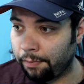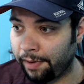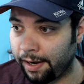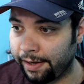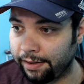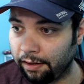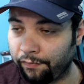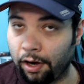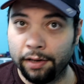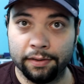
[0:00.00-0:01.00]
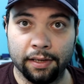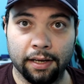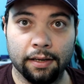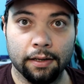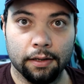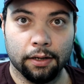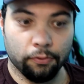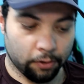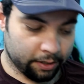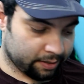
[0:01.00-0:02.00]
my Levante it
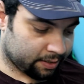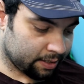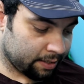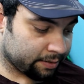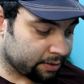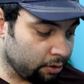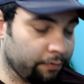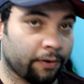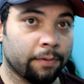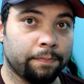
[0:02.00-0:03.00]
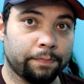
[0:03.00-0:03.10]
was silver.